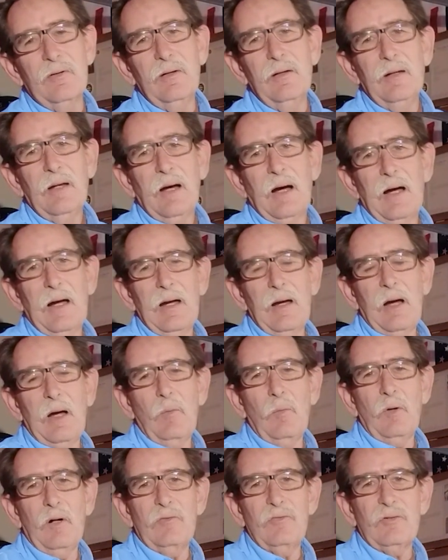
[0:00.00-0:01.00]
and I,
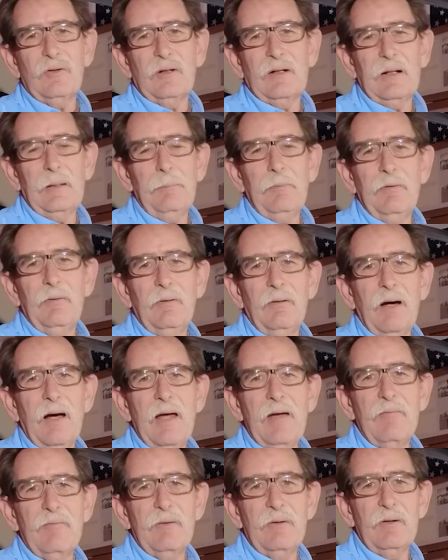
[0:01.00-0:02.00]
I watched a couple of
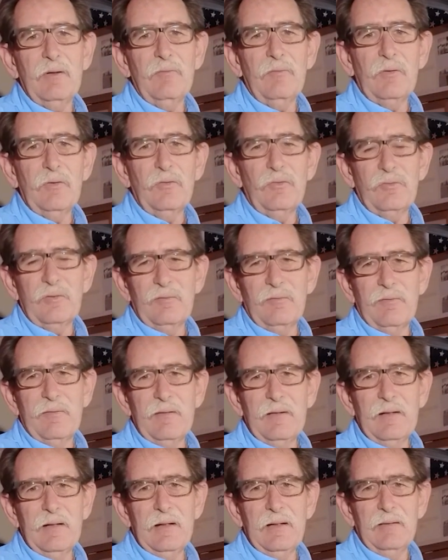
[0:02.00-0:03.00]
live interviews
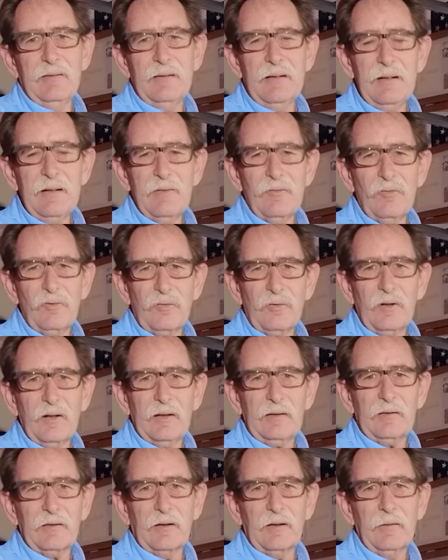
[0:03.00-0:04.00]
of the lead
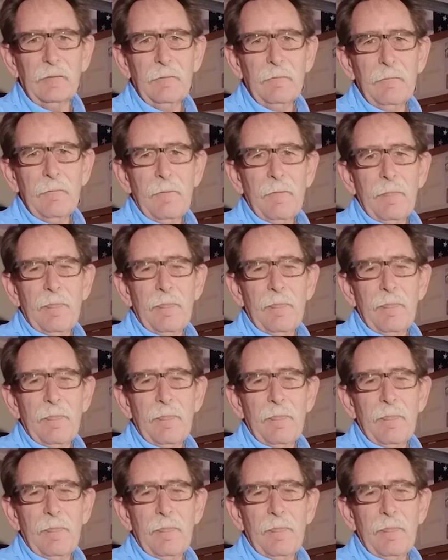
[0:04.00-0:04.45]
instructor,